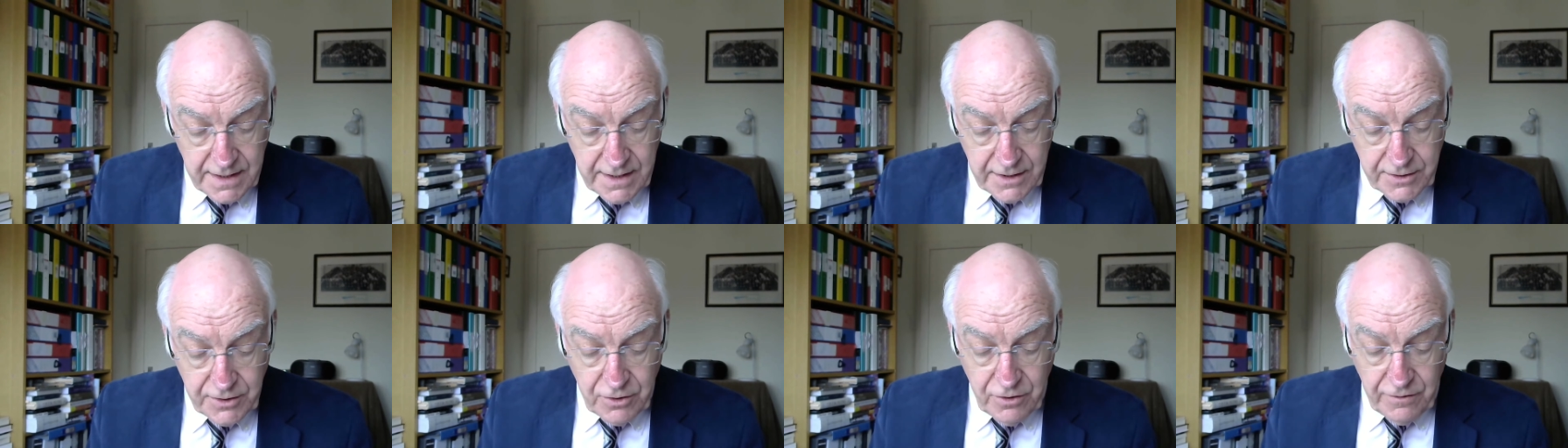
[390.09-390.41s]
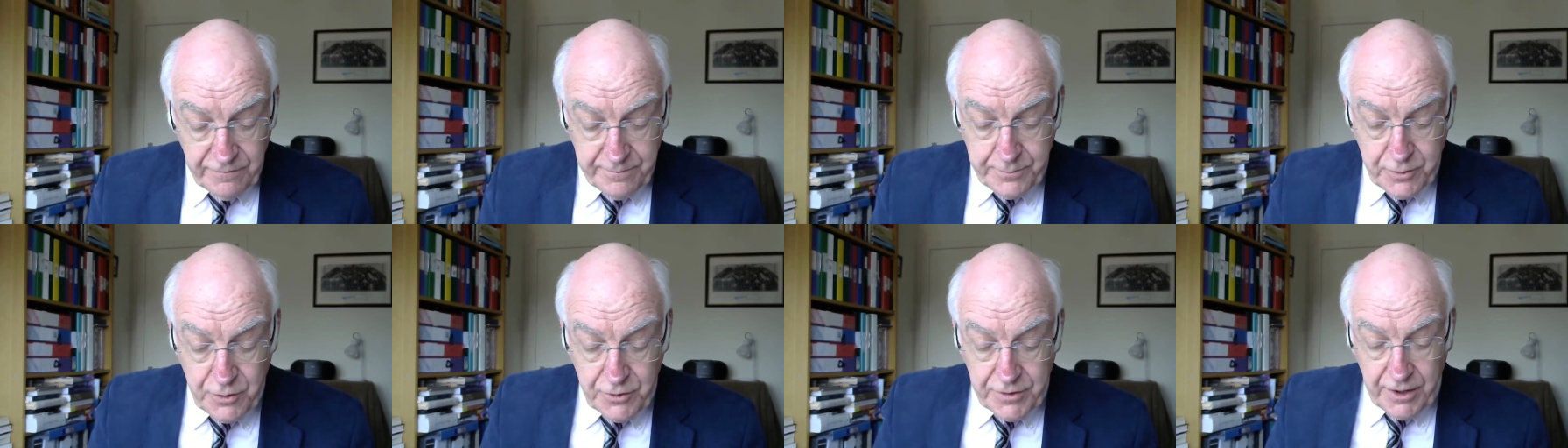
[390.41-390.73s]
You
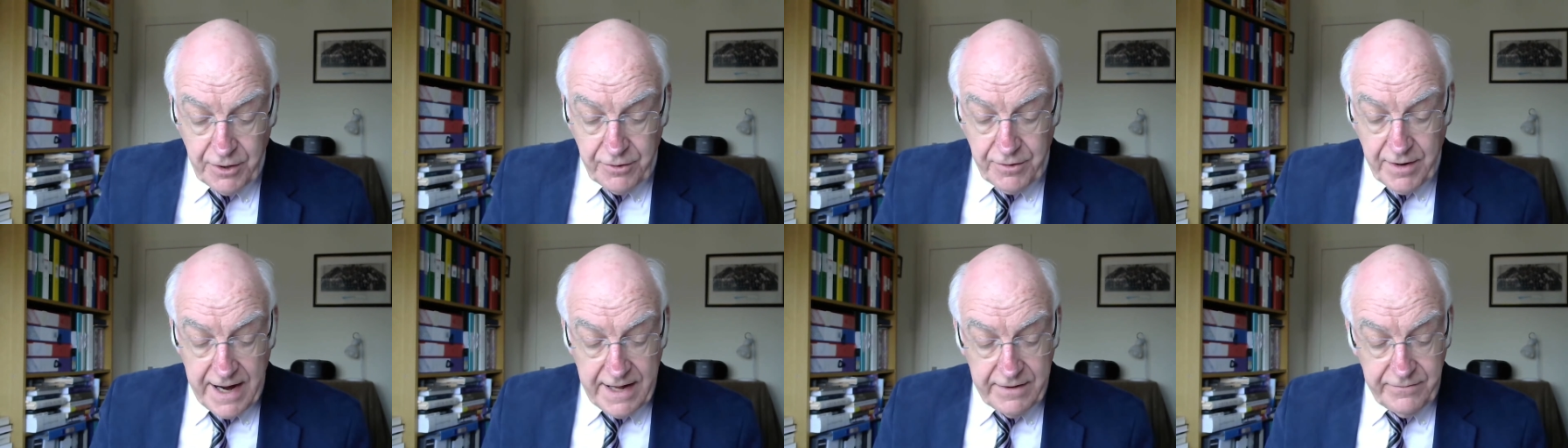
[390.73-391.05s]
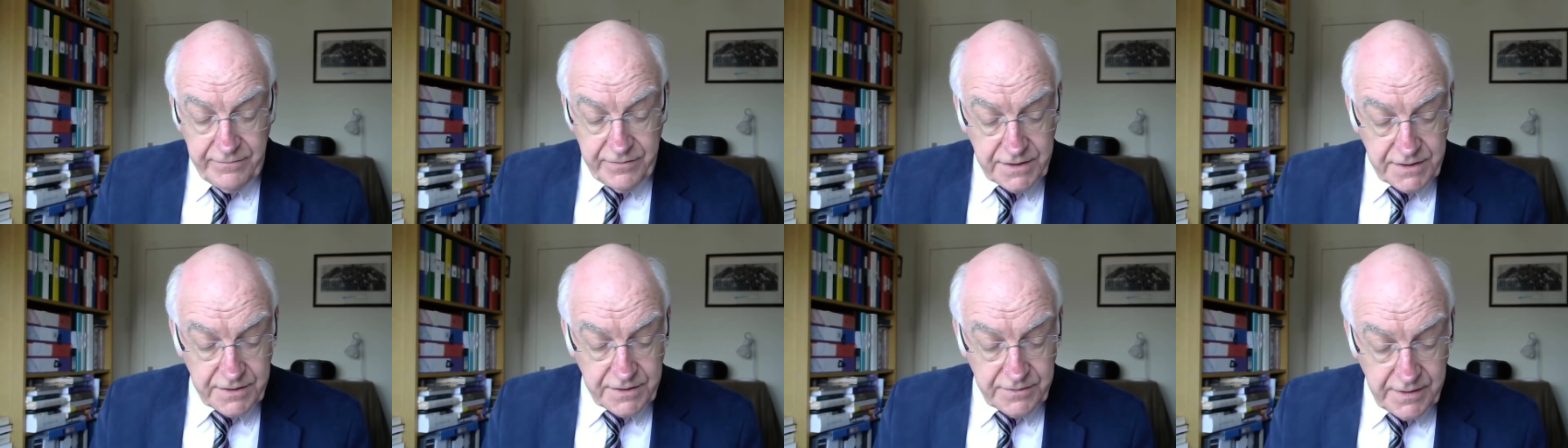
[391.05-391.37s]
have put our
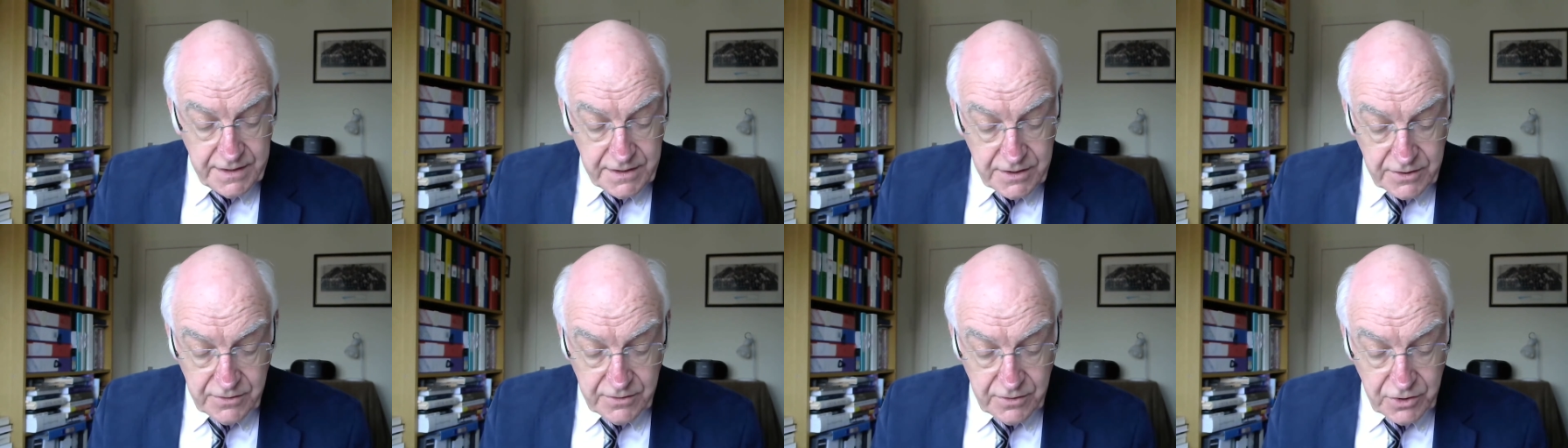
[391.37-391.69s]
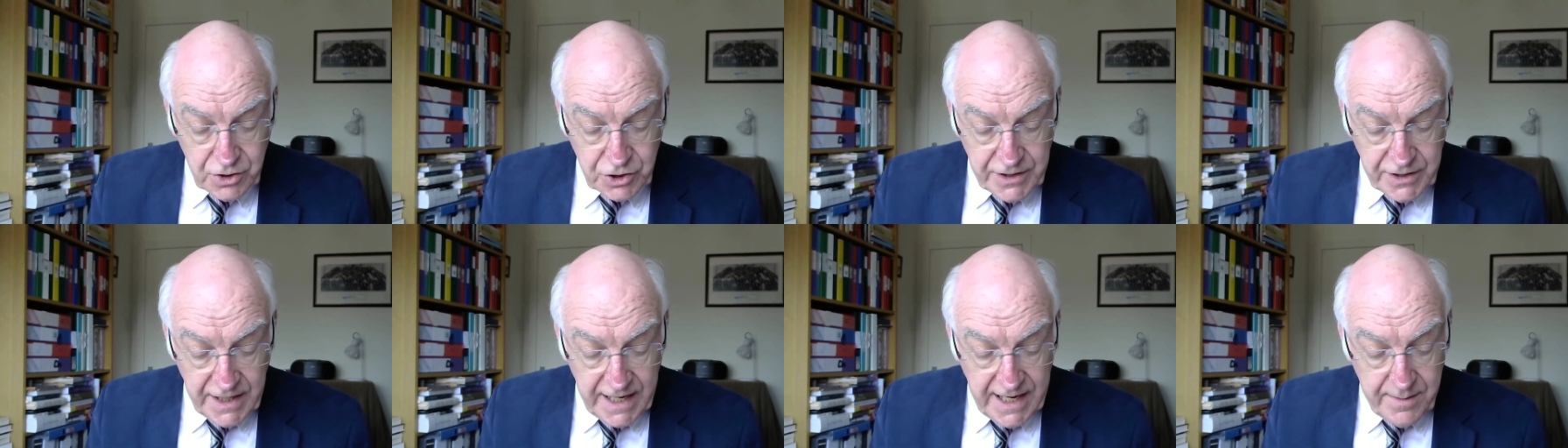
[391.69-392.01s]
adversaries to
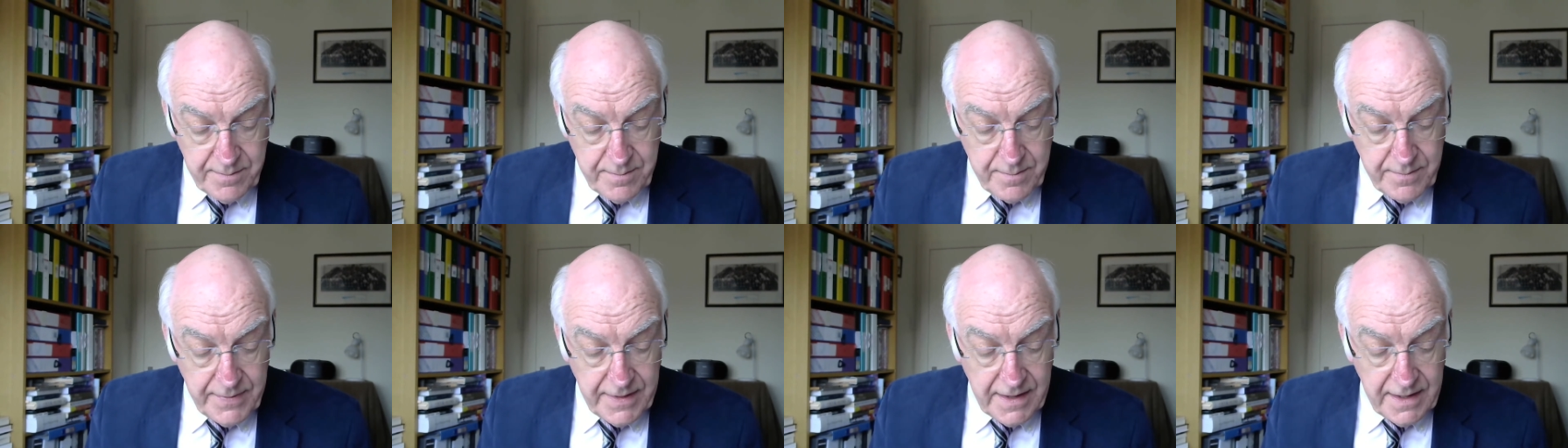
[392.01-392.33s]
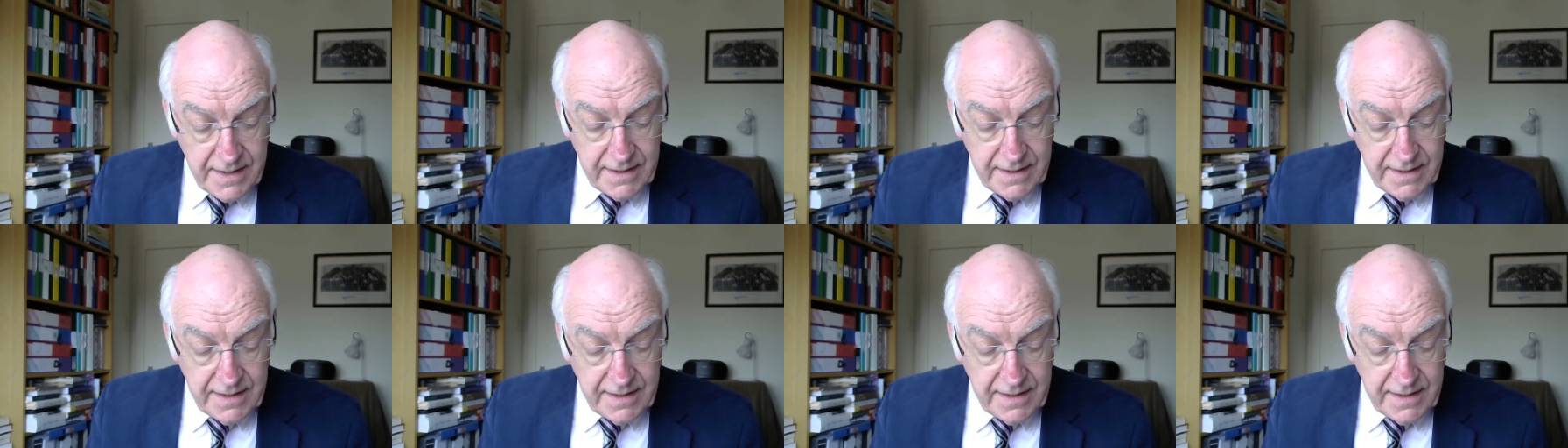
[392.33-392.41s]
shame.